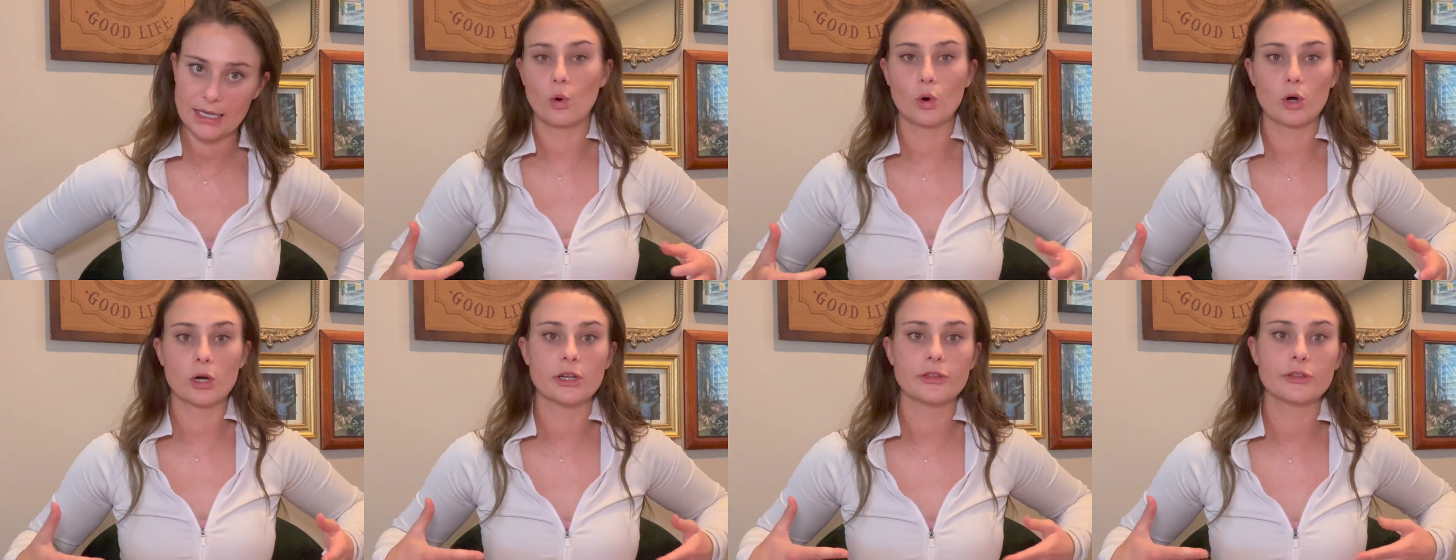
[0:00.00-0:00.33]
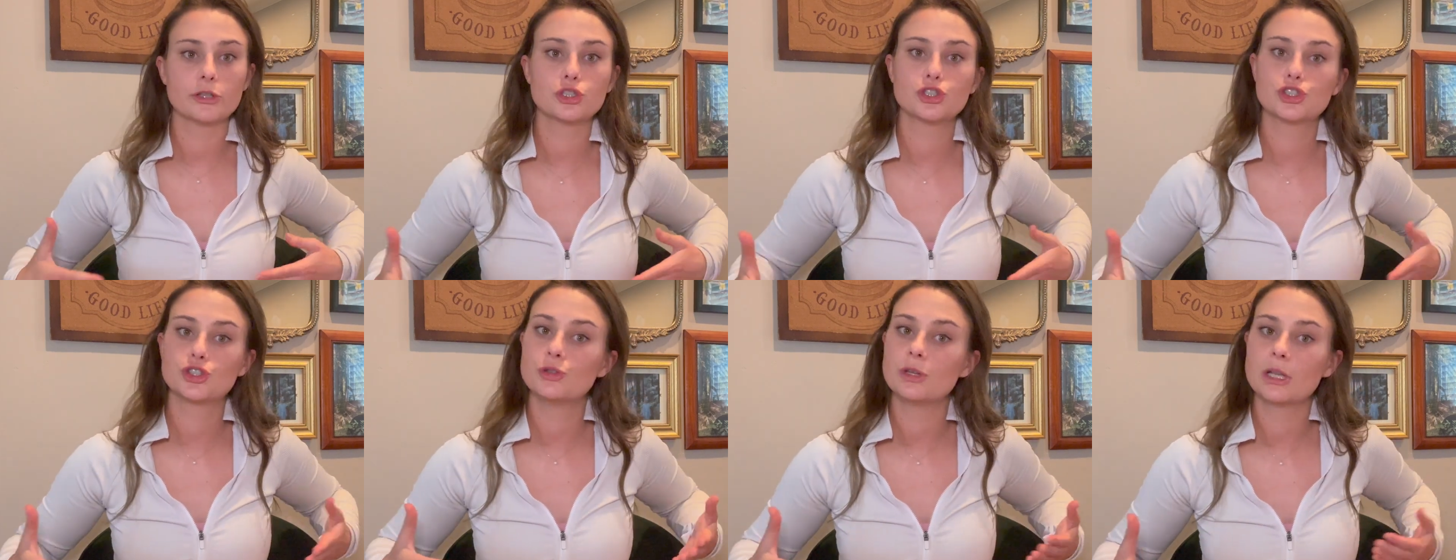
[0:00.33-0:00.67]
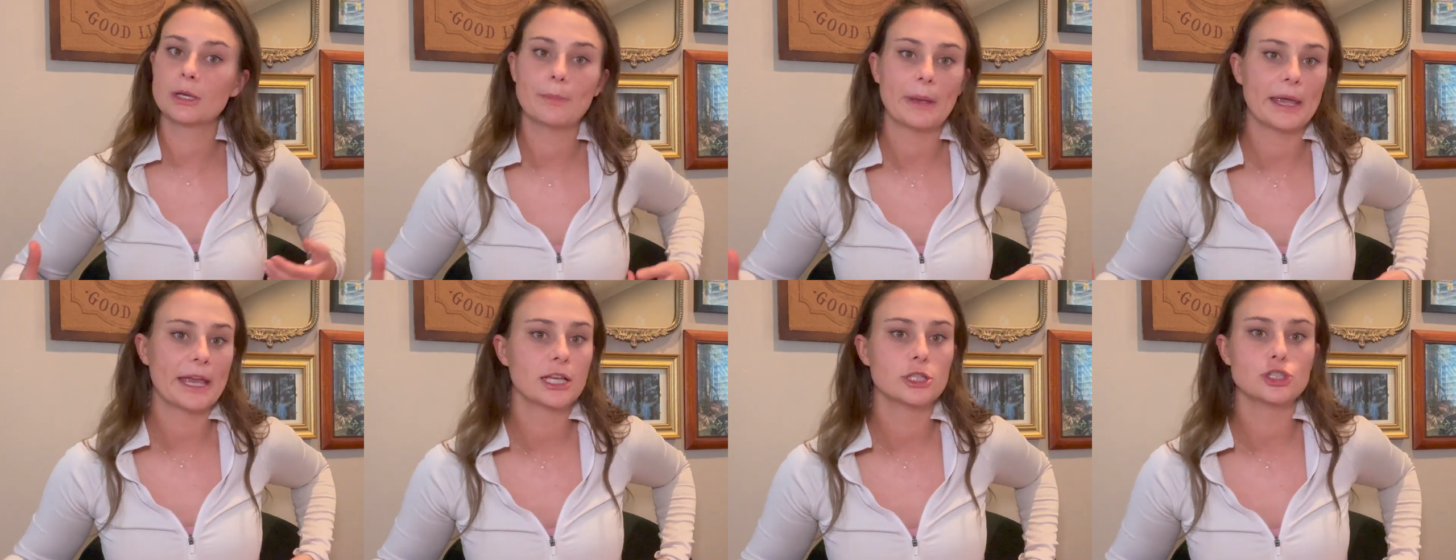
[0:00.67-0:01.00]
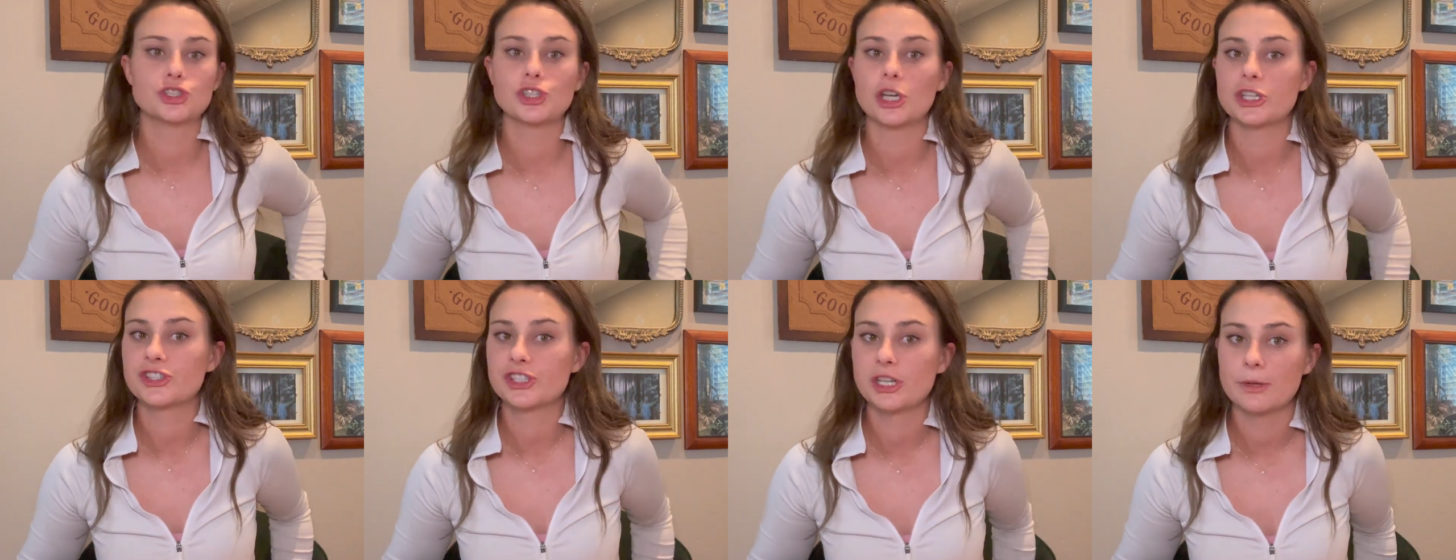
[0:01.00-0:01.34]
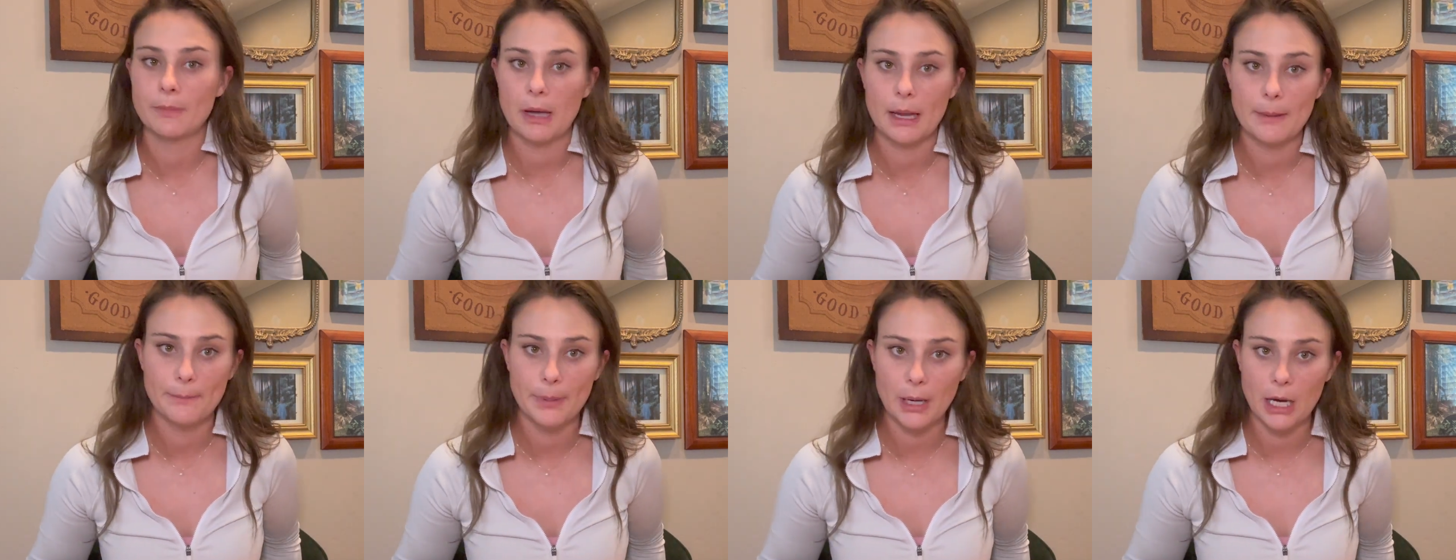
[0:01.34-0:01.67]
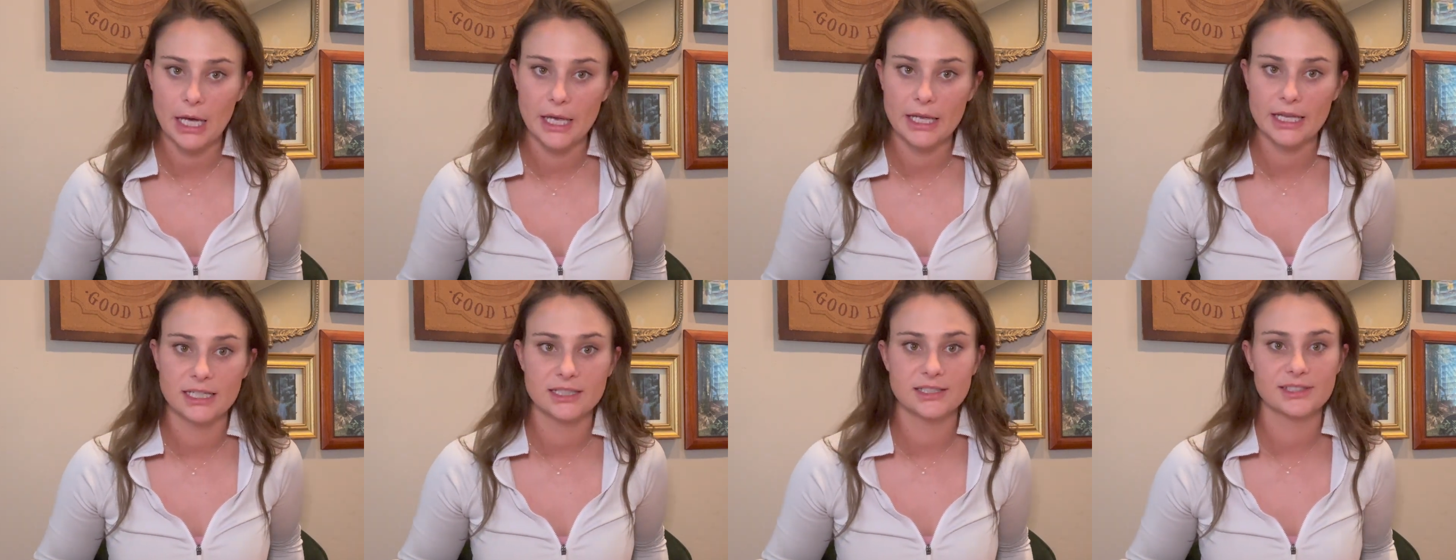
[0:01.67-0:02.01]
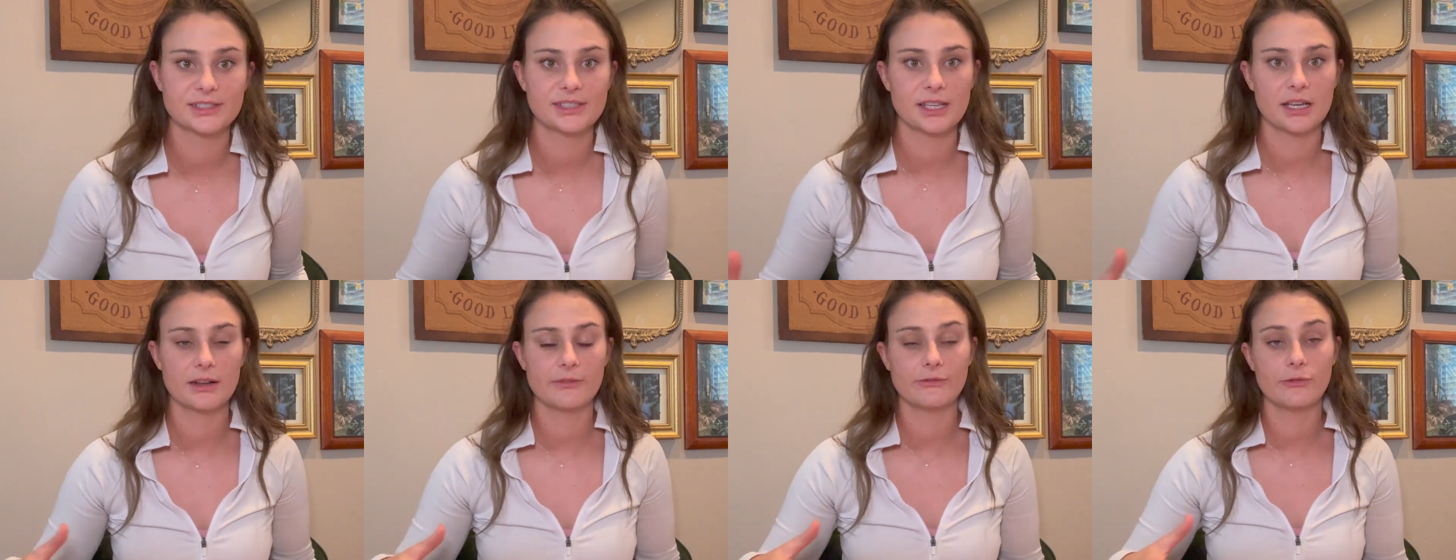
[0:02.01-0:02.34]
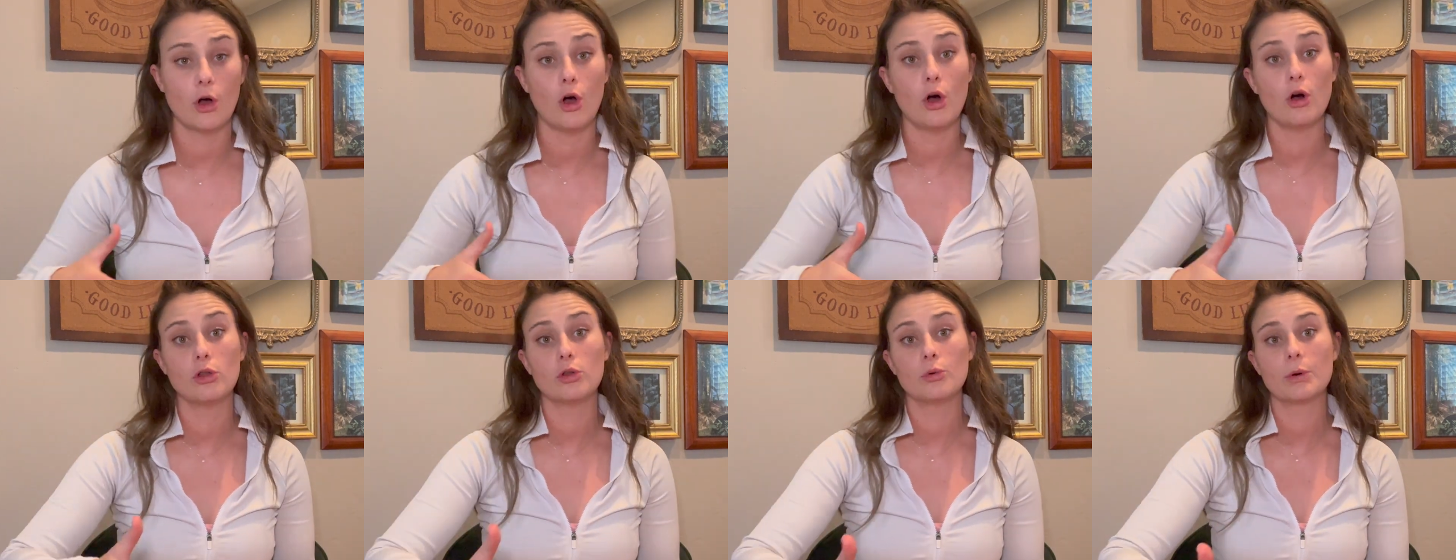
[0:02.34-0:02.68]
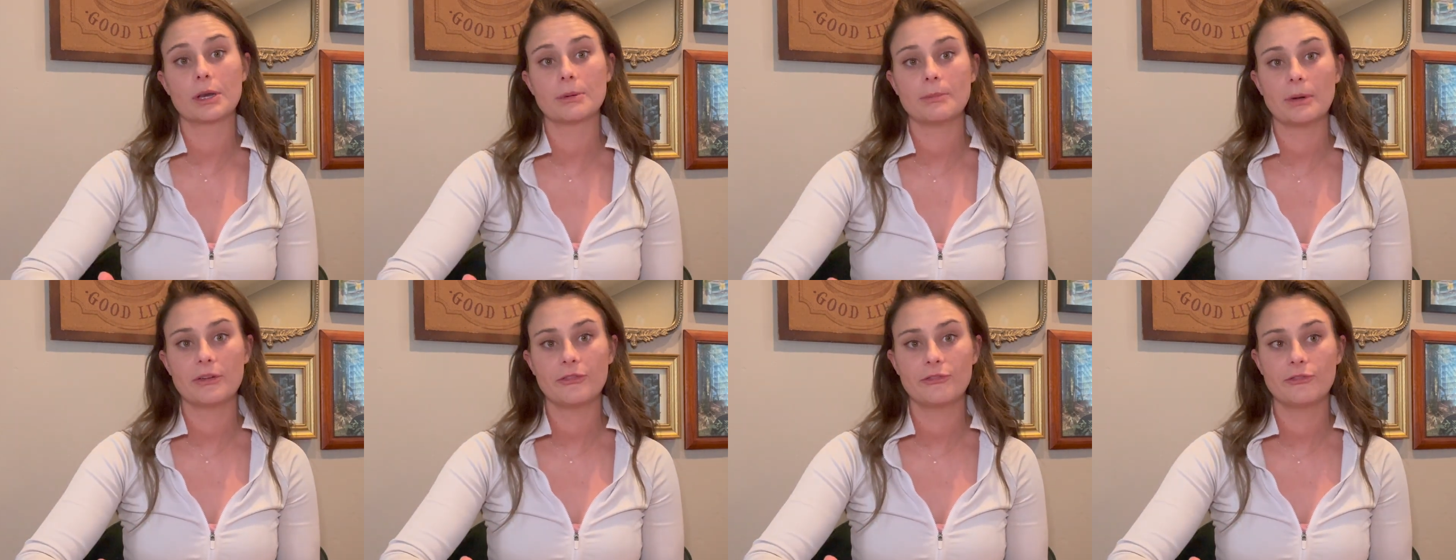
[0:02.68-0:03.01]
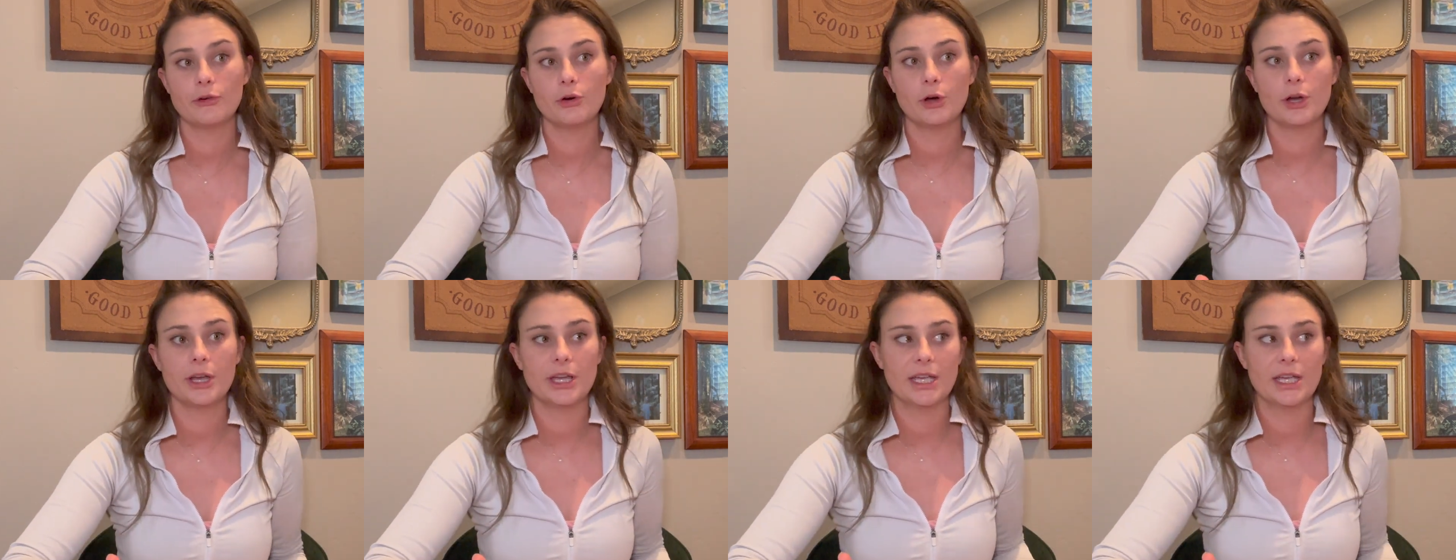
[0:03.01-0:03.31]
or the shooting pain just in my butt instead of all the way to my foot.